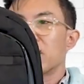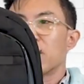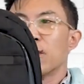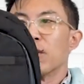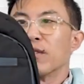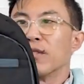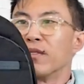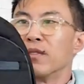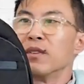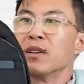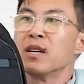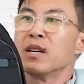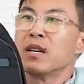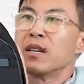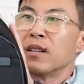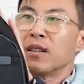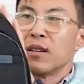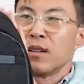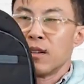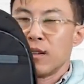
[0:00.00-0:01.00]
So it's
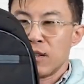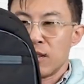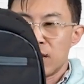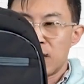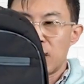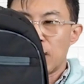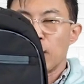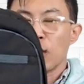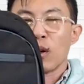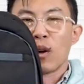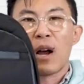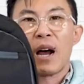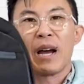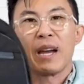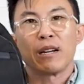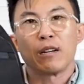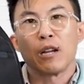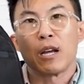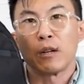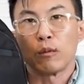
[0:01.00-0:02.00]
similar
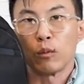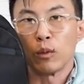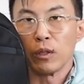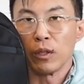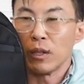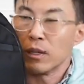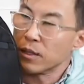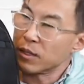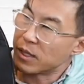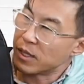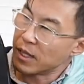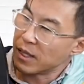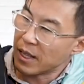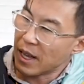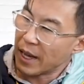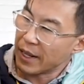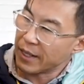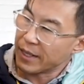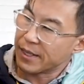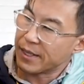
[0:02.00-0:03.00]
height, and we'll see
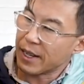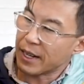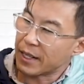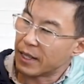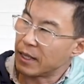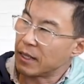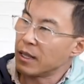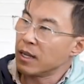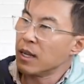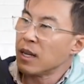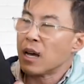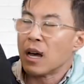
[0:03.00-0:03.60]
that in a second.